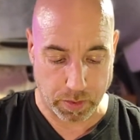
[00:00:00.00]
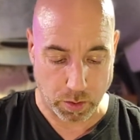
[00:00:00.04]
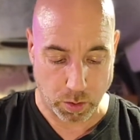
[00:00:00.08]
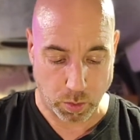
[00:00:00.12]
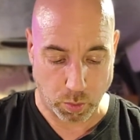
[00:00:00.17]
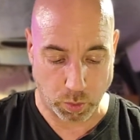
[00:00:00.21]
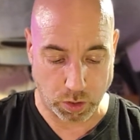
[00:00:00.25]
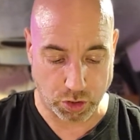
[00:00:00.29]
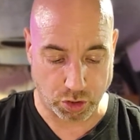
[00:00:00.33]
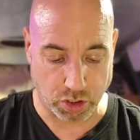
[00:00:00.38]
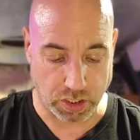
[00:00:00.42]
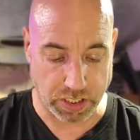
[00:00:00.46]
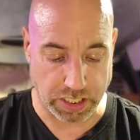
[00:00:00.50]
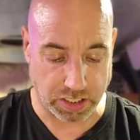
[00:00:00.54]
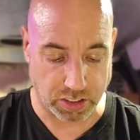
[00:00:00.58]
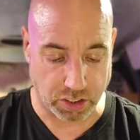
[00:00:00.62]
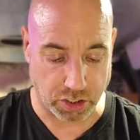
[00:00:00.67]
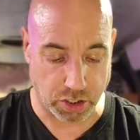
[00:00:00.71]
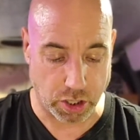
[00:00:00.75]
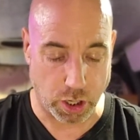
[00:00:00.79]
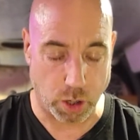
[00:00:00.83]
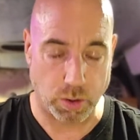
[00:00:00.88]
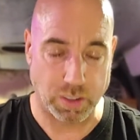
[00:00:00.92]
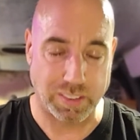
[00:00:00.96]
What you need to
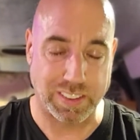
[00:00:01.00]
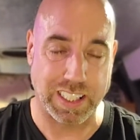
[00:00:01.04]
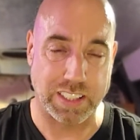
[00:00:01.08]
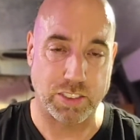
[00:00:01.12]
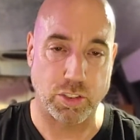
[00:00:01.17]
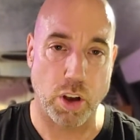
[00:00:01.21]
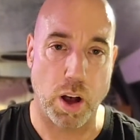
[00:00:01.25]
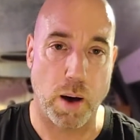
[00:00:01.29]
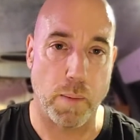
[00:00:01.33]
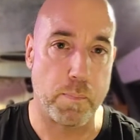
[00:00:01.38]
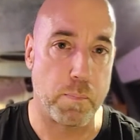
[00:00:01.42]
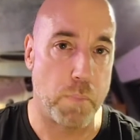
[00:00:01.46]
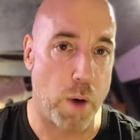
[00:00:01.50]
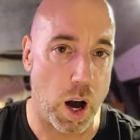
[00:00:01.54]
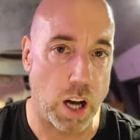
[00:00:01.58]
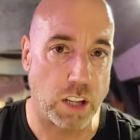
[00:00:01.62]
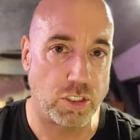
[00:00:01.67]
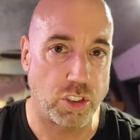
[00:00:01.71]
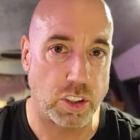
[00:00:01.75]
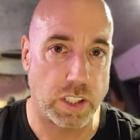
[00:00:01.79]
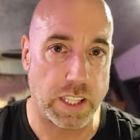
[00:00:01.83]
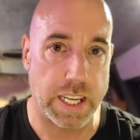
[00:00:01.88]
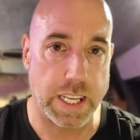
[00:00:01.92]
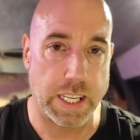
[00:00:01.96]
know is that's all
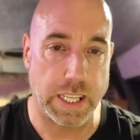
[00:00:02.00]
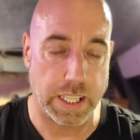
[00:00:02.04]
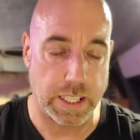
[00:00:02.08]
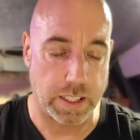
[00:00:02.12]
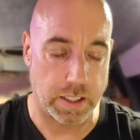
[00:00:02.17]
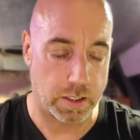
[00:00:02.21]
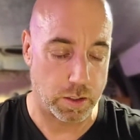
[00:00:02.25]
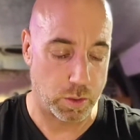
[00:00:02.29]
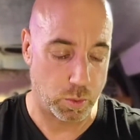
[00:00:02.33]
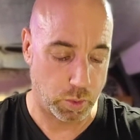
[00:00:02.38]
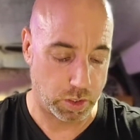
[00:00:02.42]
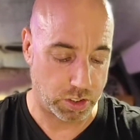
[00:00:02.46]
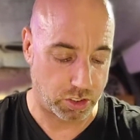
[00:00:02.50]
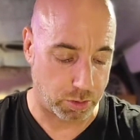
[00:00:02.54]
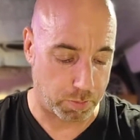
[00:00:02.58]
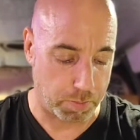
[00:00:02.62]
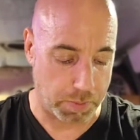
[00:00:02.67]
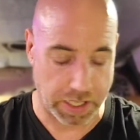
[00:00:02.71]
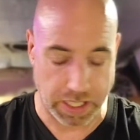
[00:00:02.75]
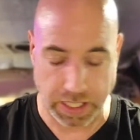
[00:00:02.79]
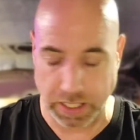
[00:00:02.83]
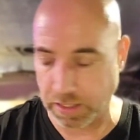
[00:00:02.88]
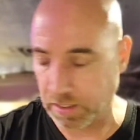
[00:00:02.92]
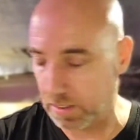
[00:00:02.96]
modulating, which
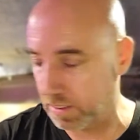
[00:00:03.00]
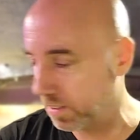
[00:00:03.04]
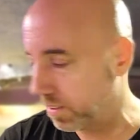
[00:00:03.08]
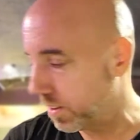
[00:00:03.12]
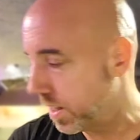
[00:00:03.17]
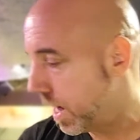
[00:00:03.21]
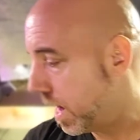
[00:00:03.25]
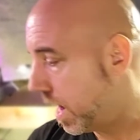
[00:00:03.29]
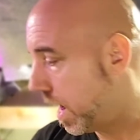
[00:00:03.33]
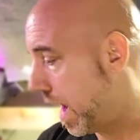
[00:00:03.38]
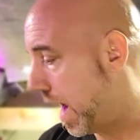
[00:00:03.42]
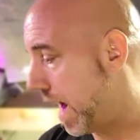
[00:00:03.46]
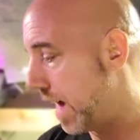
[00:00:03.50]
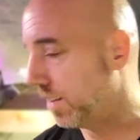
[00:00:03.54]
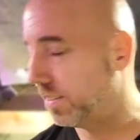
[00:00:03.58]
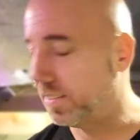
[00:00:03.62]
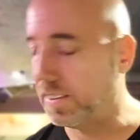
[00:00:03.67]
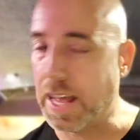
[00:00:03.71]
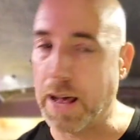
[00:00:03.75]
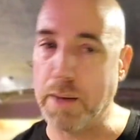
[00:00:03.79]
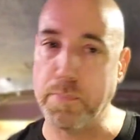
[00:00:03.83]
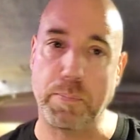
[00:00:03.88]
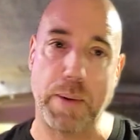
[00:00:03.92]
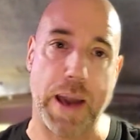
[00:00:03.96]
means as
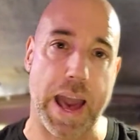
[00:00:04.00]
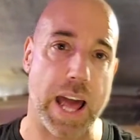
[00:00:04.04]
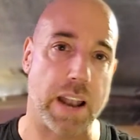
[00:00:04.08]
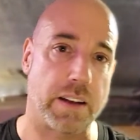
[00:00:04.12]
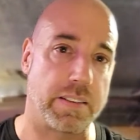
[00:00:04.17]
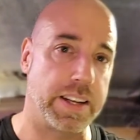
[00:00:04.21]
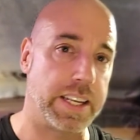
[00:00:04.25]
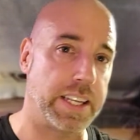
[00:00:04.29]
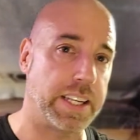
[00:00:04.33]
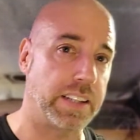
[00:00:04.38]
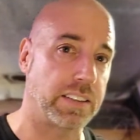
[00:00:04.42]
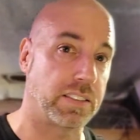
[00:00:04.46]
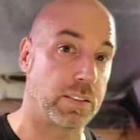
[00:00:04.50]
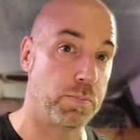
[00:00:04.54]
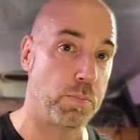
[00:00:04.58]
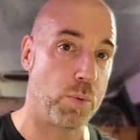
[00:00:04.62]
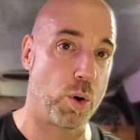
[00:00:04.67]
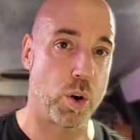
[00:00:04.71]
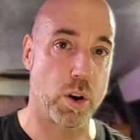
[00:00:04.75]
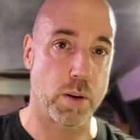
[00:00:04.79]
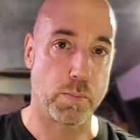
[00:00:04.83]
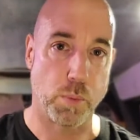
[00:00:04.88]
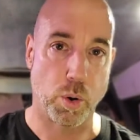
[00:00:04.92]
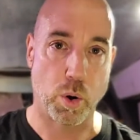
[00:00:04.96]
that battery gets
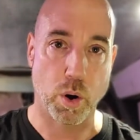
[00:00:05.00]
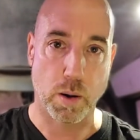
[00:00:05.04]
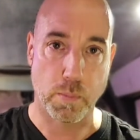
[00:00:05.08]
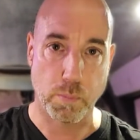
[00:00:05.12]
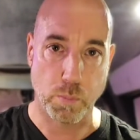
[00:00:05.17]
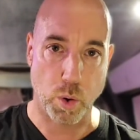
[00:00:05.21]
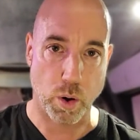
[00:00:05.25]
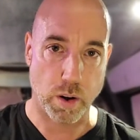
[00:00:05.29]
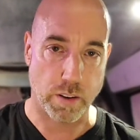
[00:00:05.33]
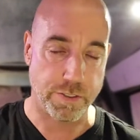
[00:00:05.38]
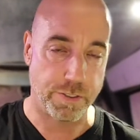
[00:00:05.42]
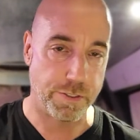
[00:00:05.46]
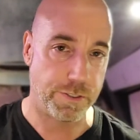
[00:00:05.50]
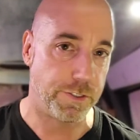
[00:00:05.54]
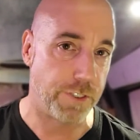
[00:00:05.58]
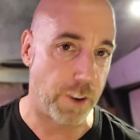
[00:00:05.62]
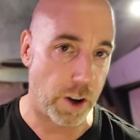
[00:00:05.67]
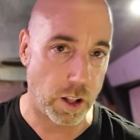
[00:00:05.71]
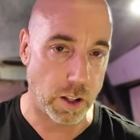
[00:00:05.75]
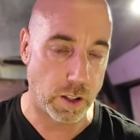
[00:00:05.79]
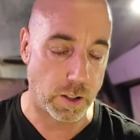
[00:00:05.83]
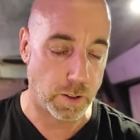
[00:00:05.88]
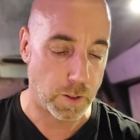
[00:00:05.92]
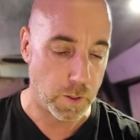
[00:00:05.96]
more and more and more
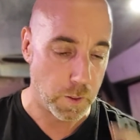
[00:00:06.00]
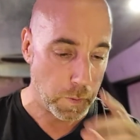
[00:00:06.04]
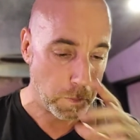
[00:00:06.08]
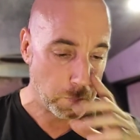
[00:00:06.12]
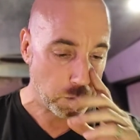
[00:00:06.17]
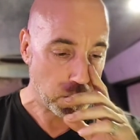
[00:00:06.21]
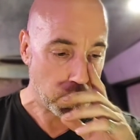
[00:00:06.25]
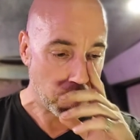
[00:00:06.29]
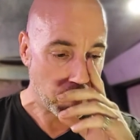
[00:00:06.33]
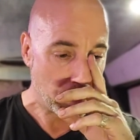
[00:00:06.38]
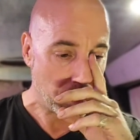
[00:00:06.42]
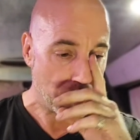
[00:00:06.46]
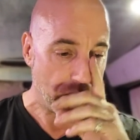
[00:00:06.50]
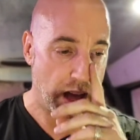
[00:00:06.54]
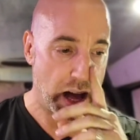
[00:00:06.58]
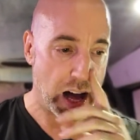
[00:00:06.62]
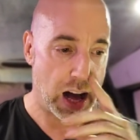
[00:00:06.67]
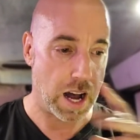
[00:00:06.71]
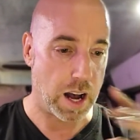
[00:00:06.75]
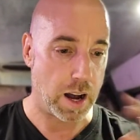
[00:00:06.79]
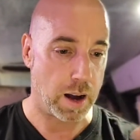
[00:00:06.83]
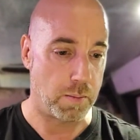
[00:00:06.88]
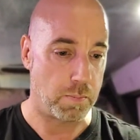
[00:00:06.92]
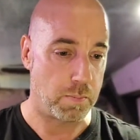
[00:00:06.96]
full,
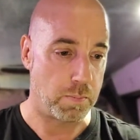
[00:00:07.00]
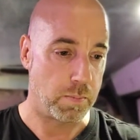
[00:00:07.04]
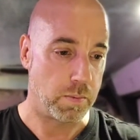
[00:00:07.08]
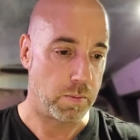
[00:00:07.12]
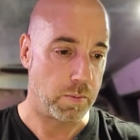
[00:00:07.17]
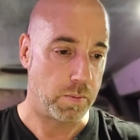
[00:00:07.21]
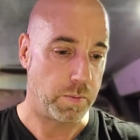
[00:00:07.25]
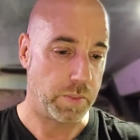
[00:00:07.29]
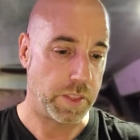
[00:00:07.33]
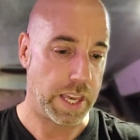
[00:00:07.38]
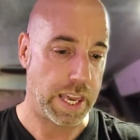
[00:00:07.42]
the